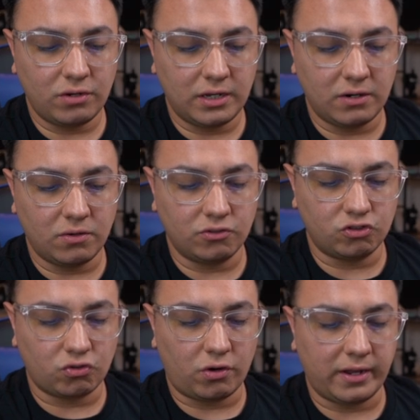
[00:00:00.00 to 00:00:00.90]
hero's
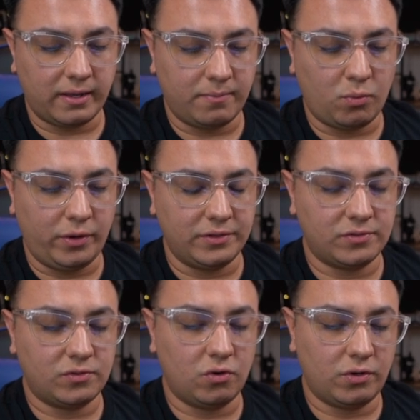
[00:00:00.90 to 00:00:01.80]
starting hit
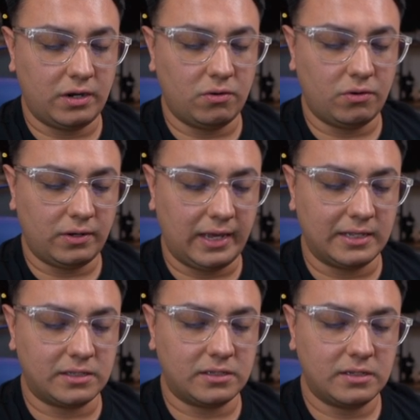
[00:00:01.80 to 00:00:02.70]
points, your hero
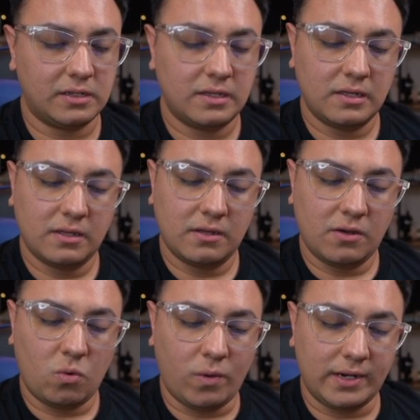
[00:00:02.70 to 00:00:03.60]
gets
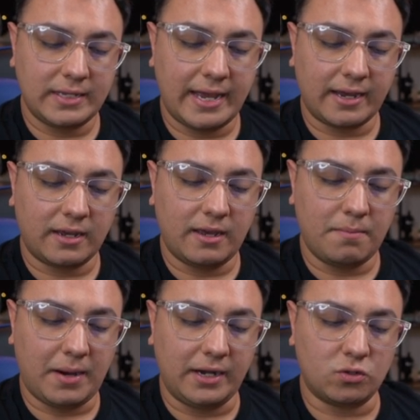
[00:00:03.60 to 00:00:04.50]
1 attack and
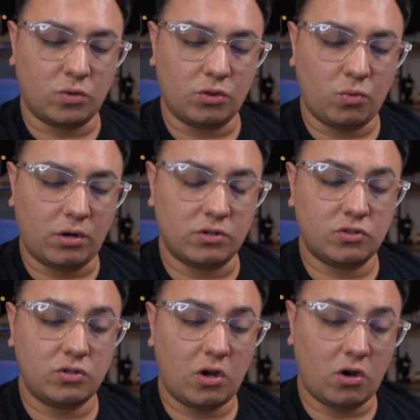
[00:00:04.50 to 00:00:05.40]
-1 thwart.
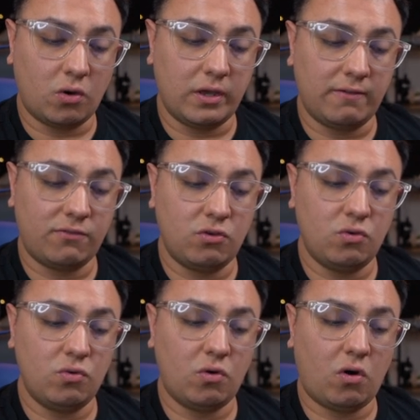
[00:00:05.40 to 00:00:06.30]
So if
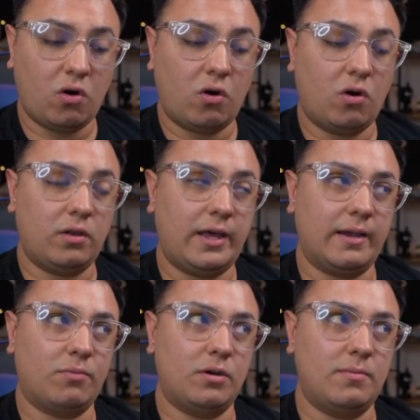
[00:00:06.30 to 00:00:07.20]
you are
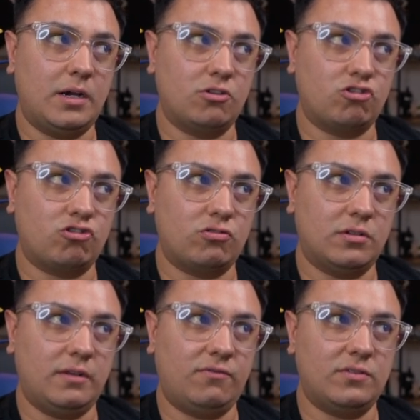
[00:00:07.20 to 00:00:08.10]
like pretty much,
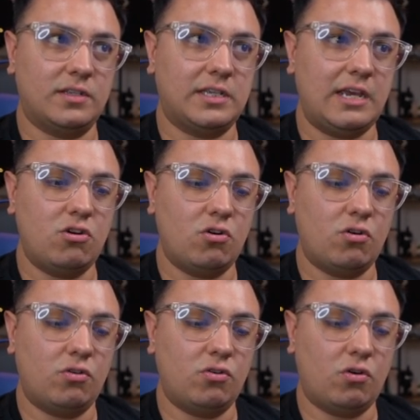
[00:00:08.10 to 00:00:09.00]
if say
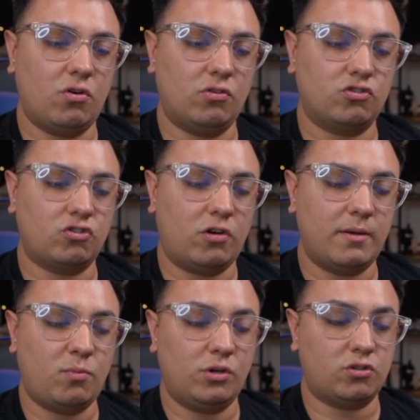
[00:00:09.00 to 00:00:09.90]
your
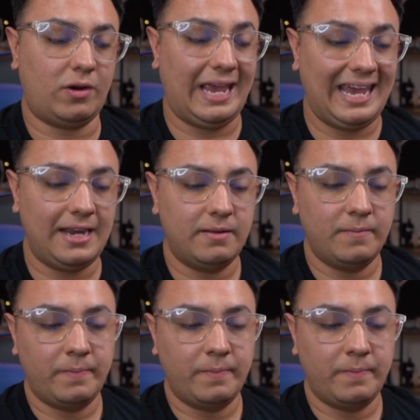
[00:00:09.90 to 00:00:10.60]
starting points are 8,